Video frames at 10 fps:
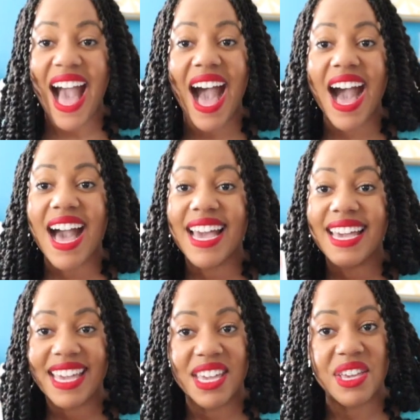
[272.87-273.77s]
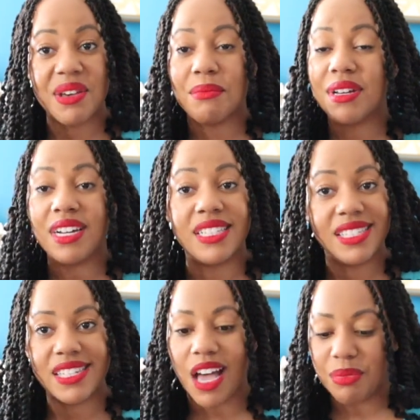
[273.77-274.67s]
I am
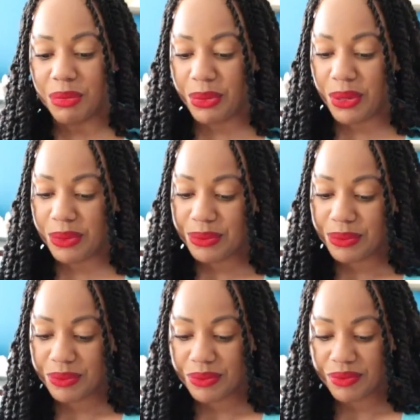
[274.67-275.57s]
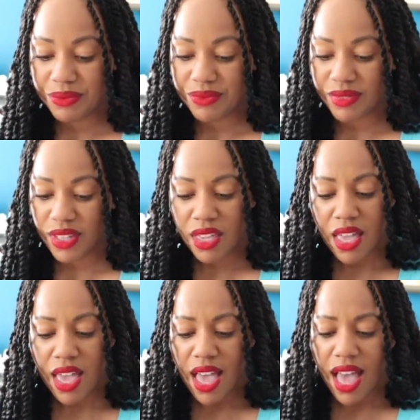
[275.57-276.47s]
unstoppable.
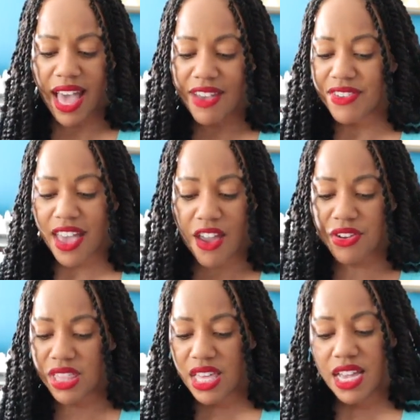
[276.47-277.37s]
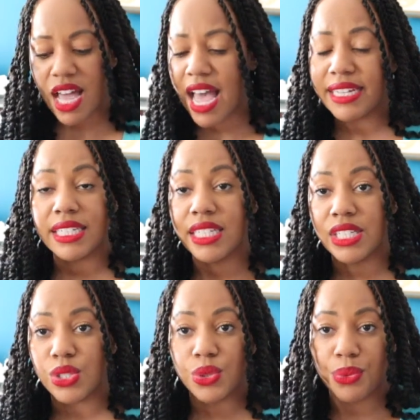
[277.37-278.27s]
I have everything I
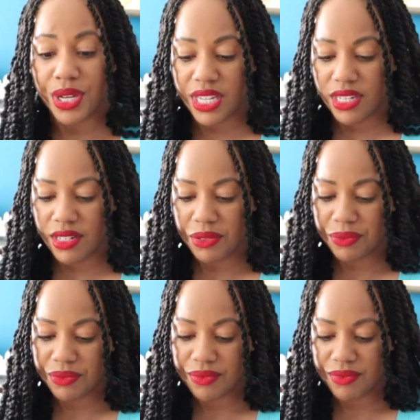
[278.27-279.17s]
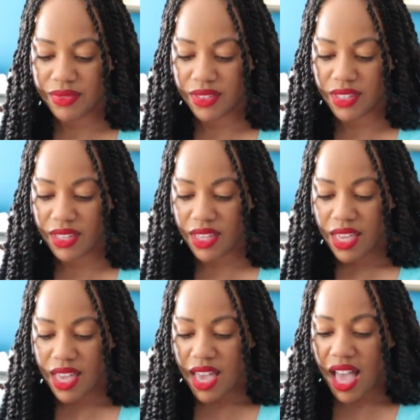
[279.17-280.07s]
need to win.
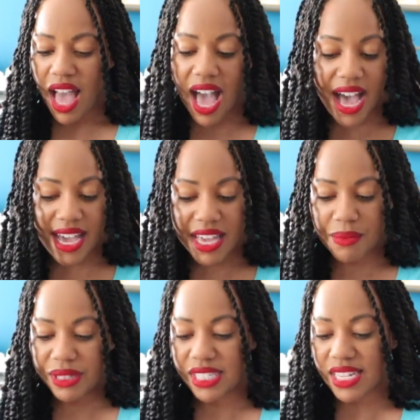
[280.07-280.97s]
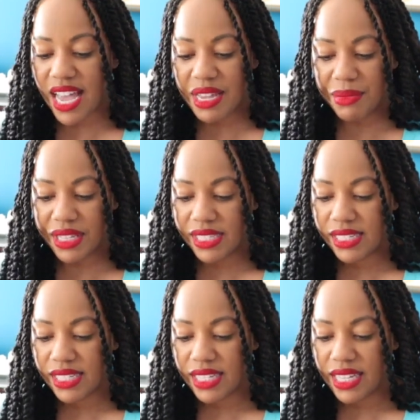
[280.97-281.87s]
I am a
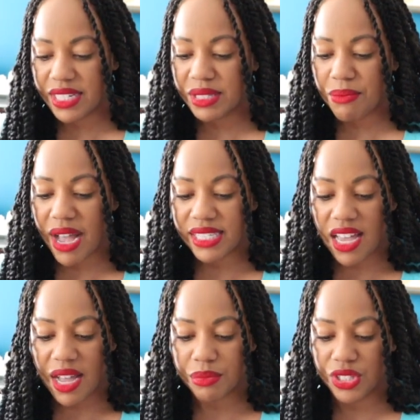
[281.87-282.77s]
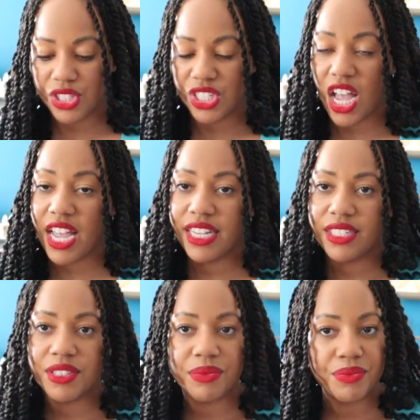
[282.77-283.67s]
diamond. It is my time to shine.